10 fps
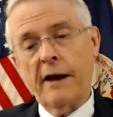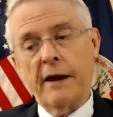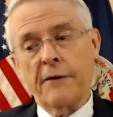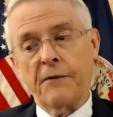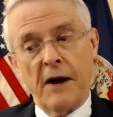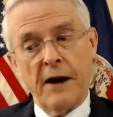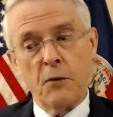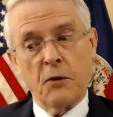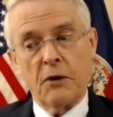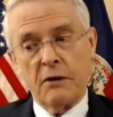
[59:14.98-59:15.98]
If I
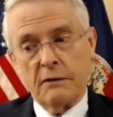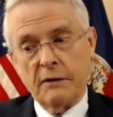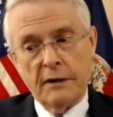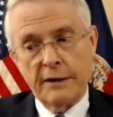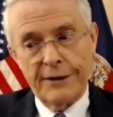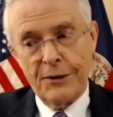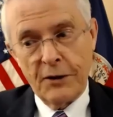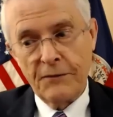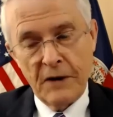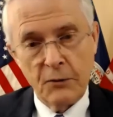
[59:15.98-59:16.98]
were
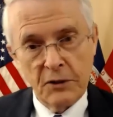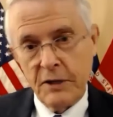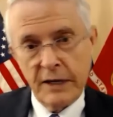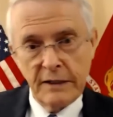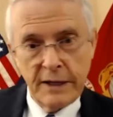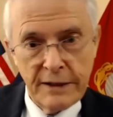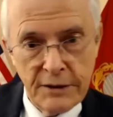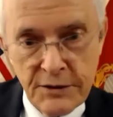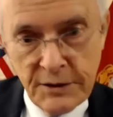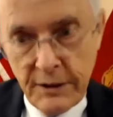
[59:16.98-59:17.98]
looking at that
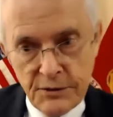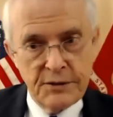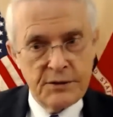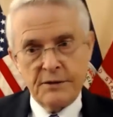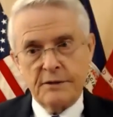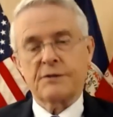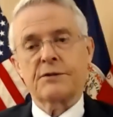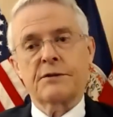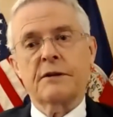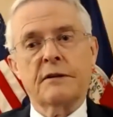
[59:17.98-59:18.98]

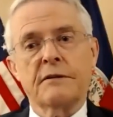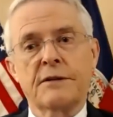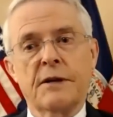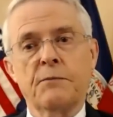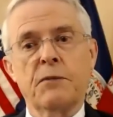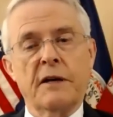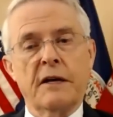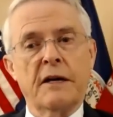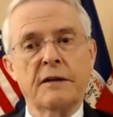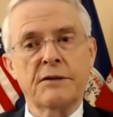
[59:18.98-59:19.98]
as simply
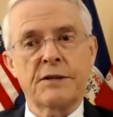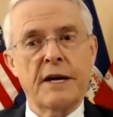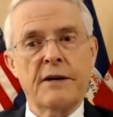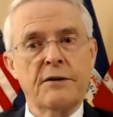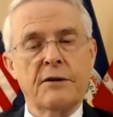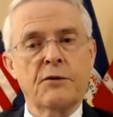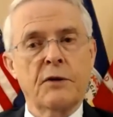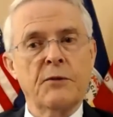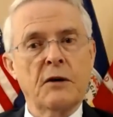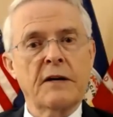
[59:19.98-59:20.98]
a standard
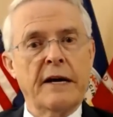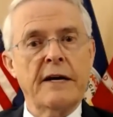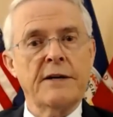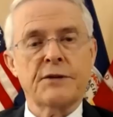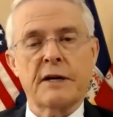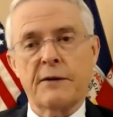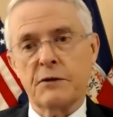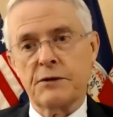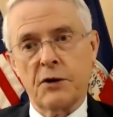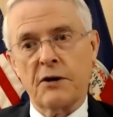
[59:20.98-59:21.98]
criminal case, and I
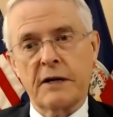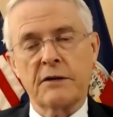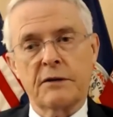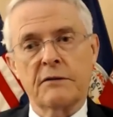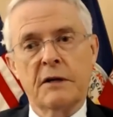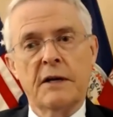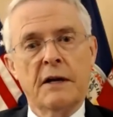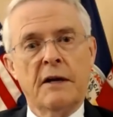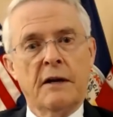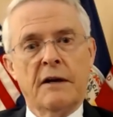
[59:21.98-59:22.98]
was talking
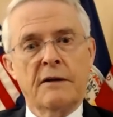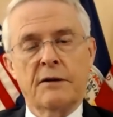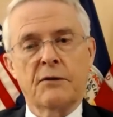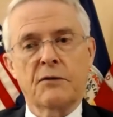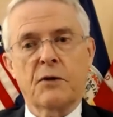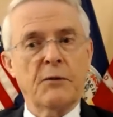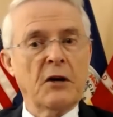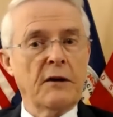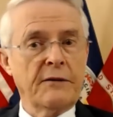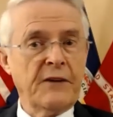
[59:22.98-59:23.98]
to
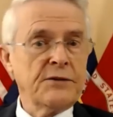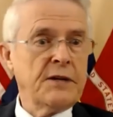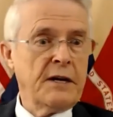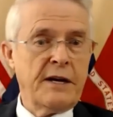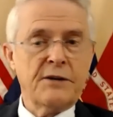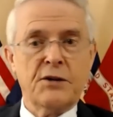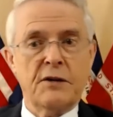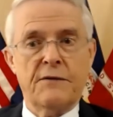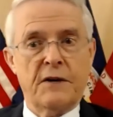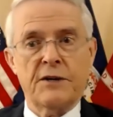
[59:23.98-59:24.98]
Criminal Investigation
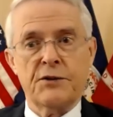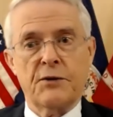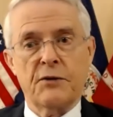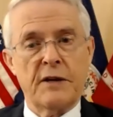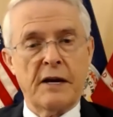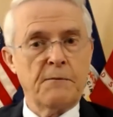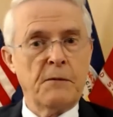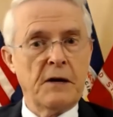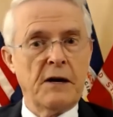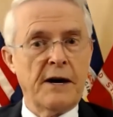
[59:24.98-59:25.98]
Division or the
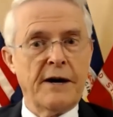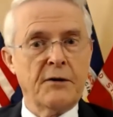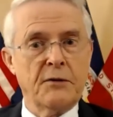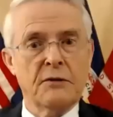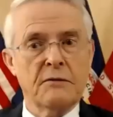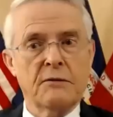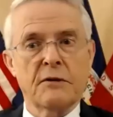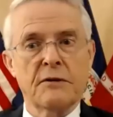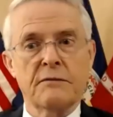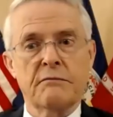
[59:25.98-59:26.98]
FBI
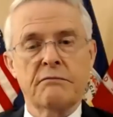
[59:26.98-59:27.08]
or